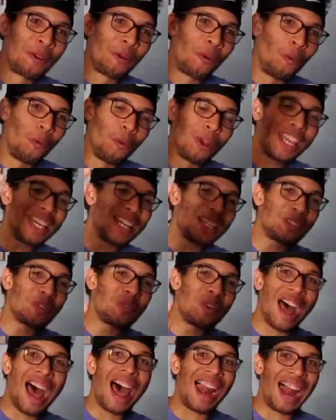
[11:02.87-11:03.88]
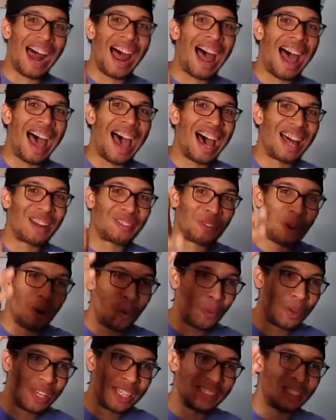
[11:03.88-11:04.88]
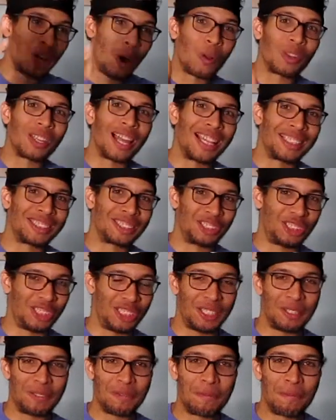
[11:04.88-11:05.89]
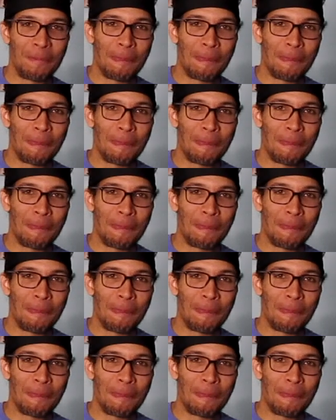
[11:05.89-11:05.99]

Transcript: We do not hide where we don't like shit.